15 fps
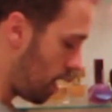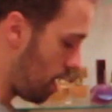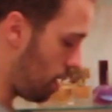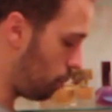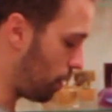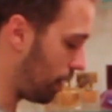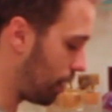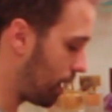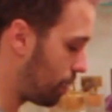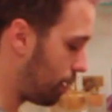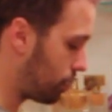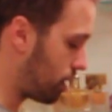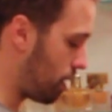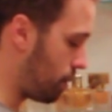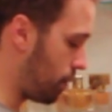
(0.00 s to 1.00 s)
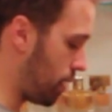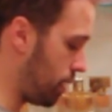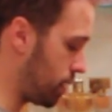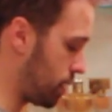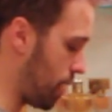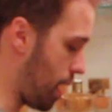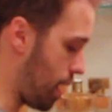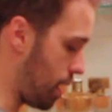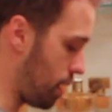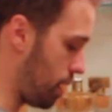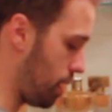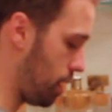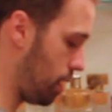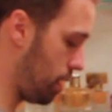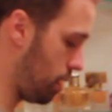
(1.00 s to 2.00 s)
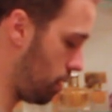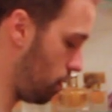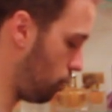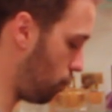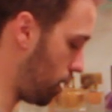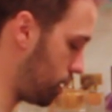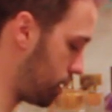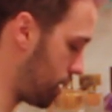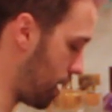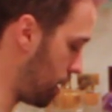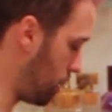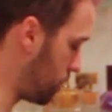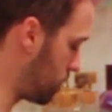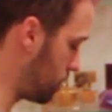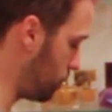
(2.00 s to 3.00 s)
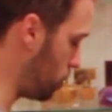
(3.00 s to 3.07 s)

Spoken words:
What I like about them is that one side is